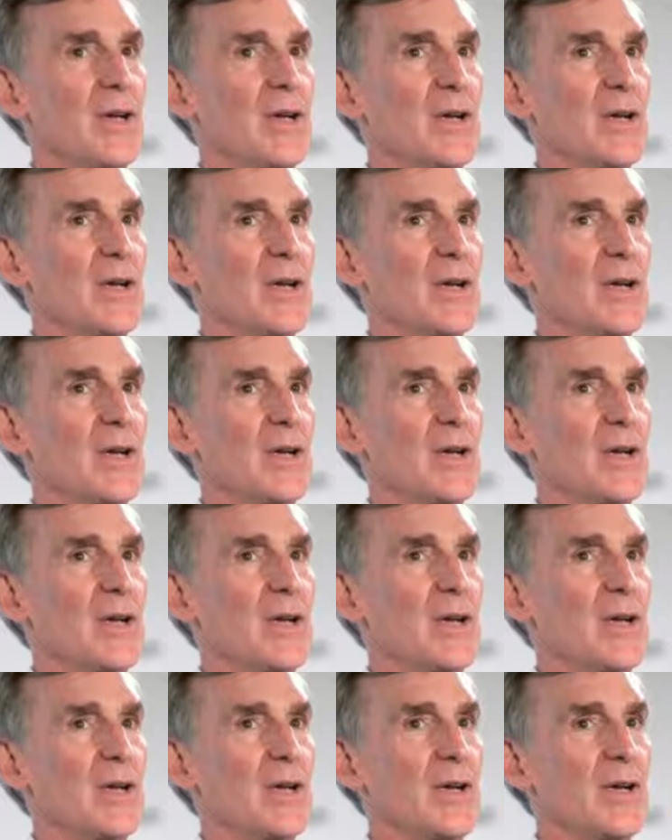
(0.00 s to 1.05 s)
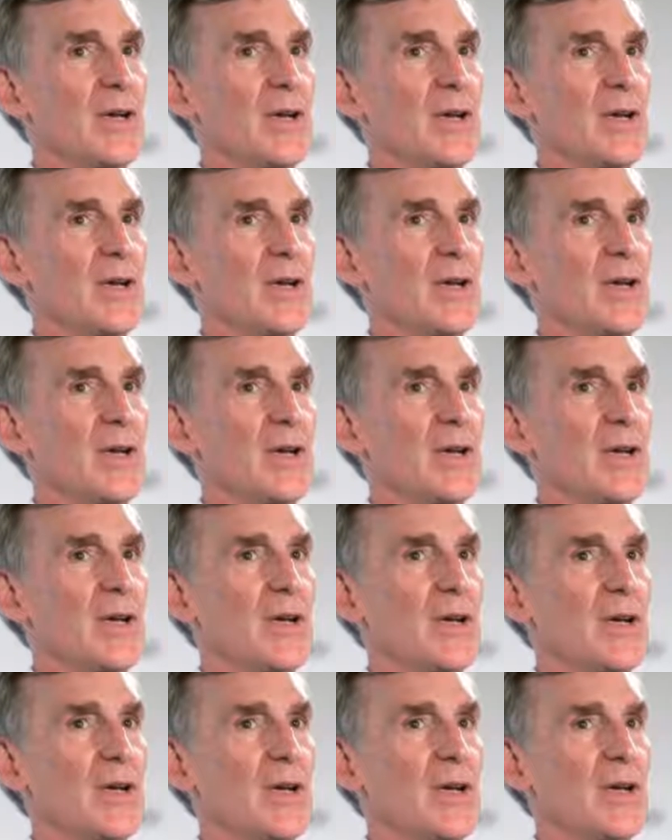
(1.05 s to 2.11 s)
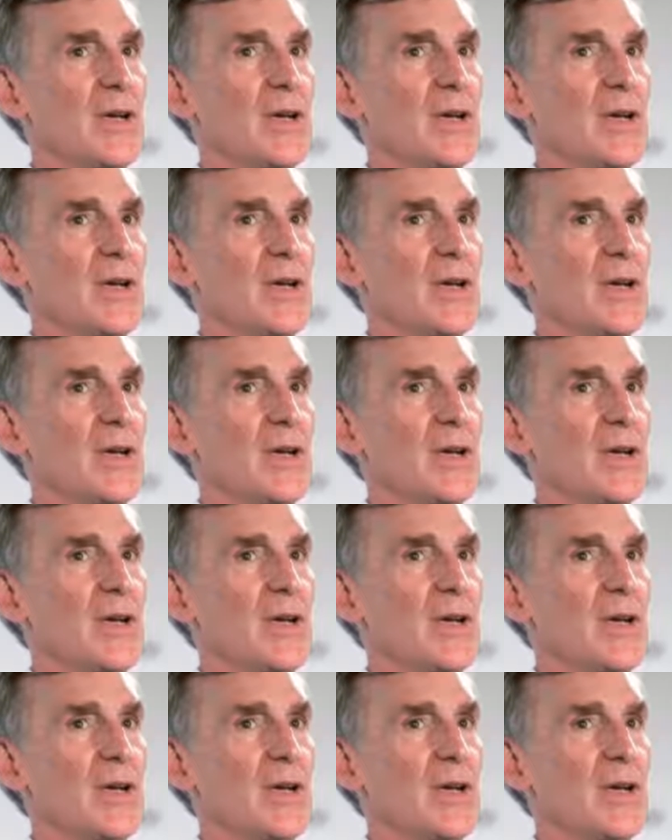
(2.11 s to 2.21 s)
Nobody speaks.